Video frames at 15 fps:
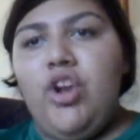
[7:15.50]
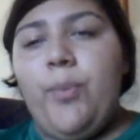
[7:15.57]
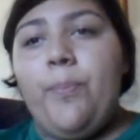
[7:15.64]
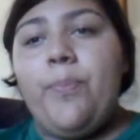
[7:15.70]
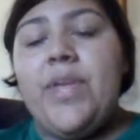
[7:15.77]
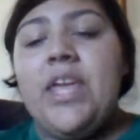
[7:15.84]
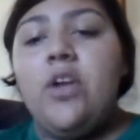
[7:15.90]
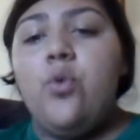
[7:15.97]

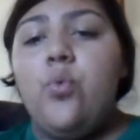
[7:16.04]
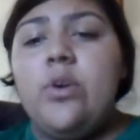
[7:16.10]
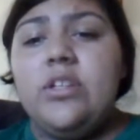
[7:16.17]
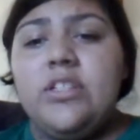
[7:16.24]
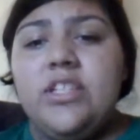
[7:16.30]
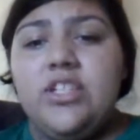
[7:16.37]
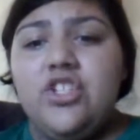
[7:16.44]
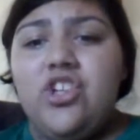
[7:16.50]
pink
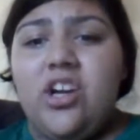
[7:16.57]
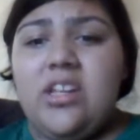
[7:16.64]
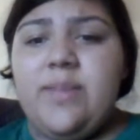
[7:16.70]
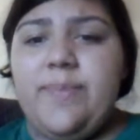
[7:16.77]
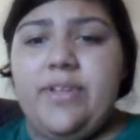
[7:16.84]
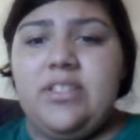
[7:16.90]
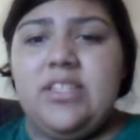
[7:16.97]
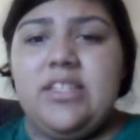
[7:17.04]
Wilton chocolate
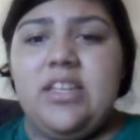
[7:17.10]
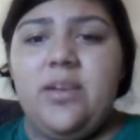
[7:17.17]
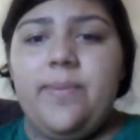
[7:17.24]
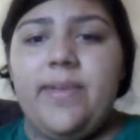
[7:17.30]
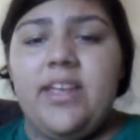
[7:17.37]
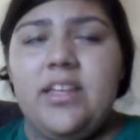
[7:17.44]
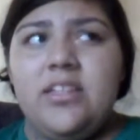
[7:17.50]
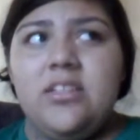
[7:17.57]
melts in there,
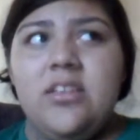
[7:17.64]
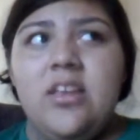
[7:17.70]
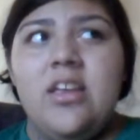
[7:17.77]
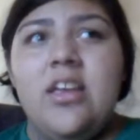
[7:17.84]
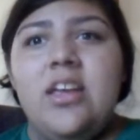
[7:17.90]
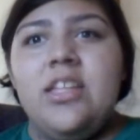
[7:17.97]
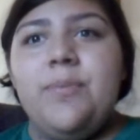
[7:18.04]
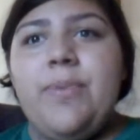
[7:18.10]
because
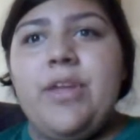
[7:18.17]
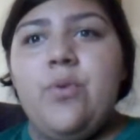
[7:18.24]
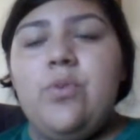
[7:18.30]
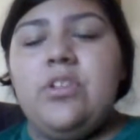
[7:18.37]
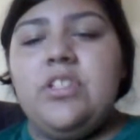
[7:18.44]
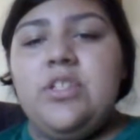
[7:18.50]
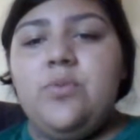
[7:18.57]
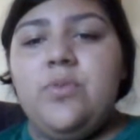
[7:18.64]
the pink
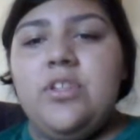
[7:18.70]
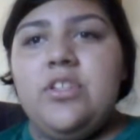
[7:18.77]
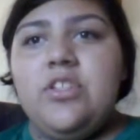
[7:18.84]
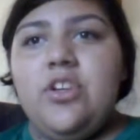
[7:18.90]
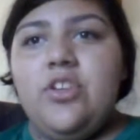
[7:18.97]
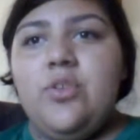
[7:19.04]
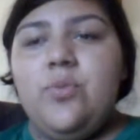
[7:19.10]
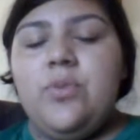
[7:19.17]
Wilton ones
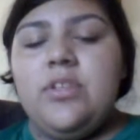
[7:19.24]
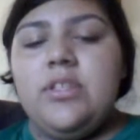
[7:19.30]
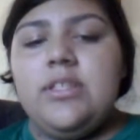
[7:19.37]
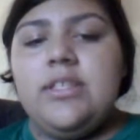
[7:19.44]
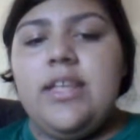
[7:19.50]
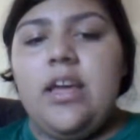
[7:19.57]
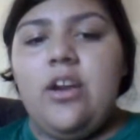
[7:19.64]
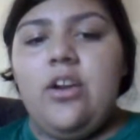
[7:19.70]
are the ones
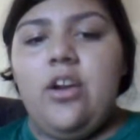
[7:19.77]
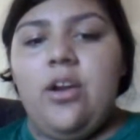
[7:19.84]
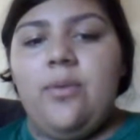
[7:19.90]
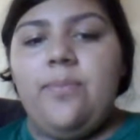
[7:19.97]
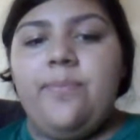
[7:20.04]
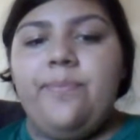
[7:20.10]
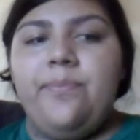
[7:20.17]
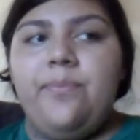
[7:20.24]
that are
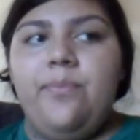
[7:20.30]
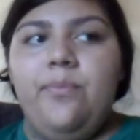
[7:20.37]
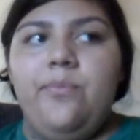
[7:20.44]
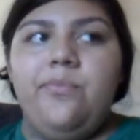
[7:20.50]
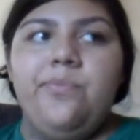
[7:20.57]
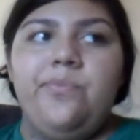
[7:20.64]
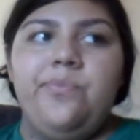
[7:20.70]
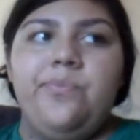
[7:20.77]

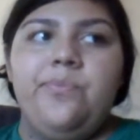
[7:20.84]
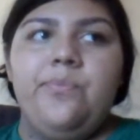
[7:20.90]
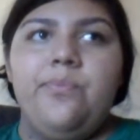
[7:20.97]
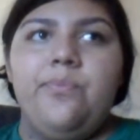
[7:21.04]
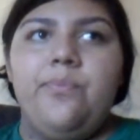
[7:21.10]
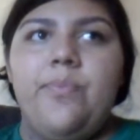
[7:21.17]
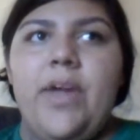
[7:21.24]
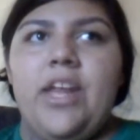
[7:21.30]

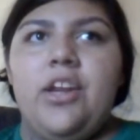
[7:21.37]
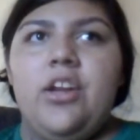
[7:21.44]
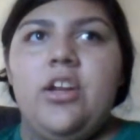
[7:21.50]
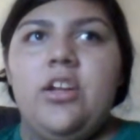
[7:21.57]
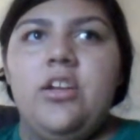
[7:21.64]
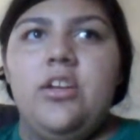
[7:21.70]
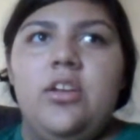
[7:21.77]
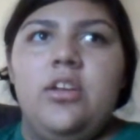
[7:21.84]

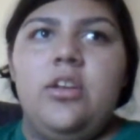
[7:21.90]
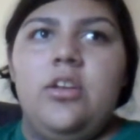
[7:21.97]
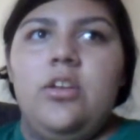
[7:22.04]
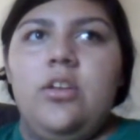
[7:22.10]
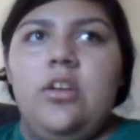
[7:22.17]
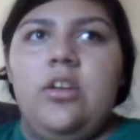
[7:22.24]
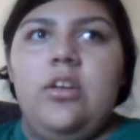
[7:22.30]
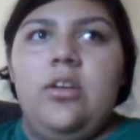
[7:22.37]
better
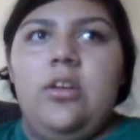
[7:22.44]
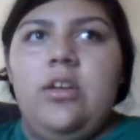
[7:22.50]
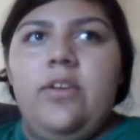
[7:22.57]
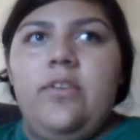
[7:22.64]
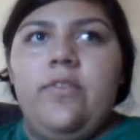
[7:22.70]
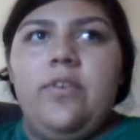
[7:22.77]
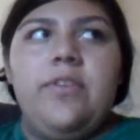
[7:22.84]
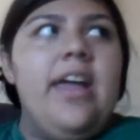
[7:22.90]

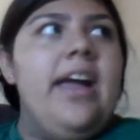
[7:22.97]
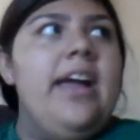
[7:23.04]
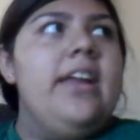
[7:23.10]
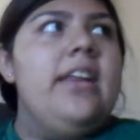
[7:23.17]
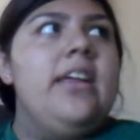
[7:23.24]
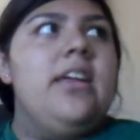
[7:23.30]
for that.